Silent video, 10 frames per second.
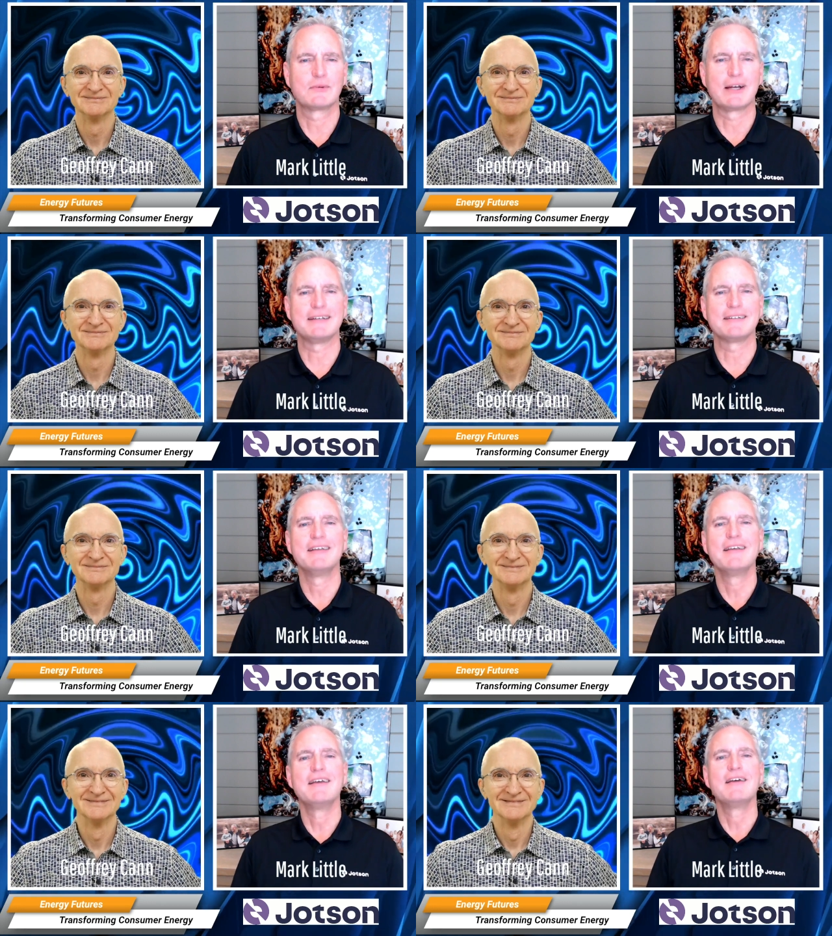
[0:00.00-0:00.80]
Speaker 1: Right.
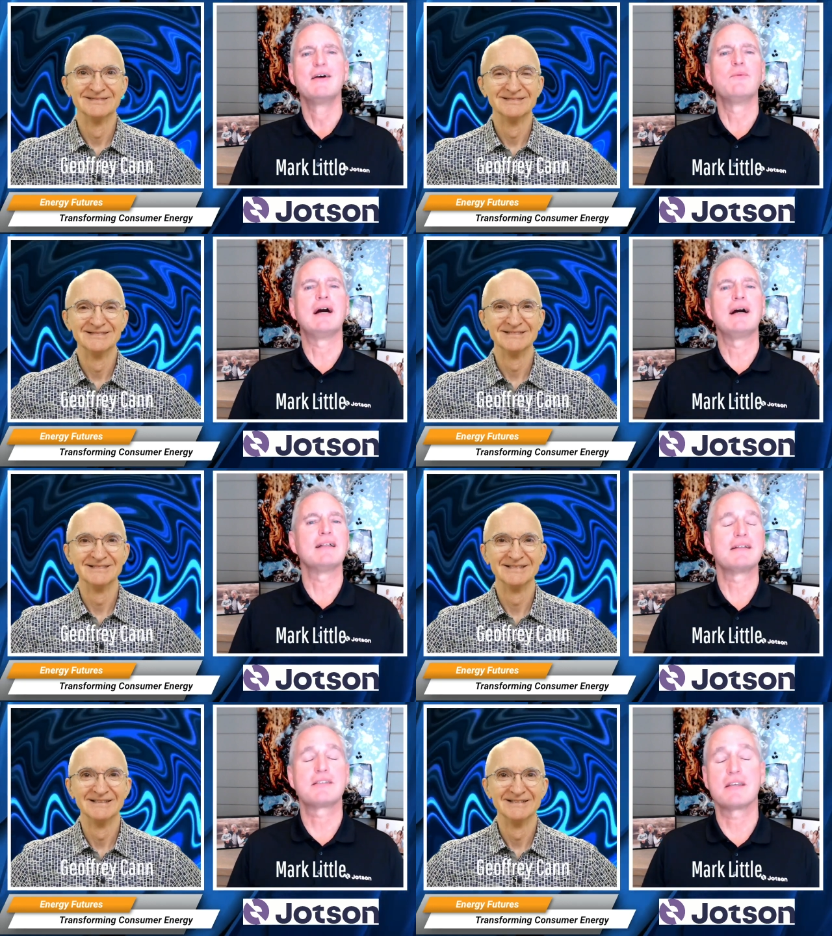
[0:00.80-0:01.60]

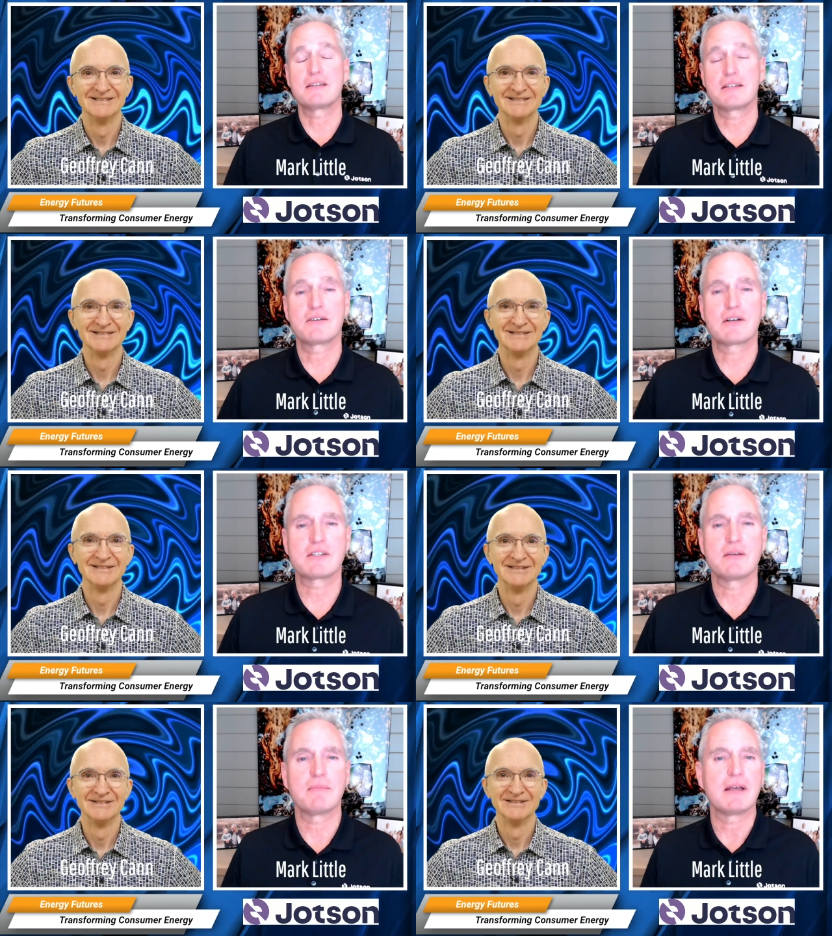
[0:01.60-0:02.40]
Well, it's it's interesting.